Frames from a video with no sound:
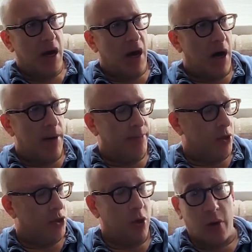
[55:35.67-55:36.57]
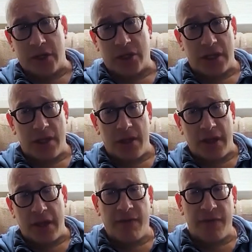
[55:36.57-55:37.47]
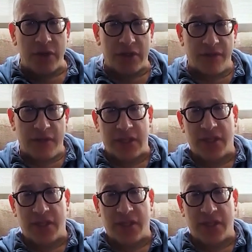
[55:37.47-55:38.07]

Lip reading: There's no question that the influence of this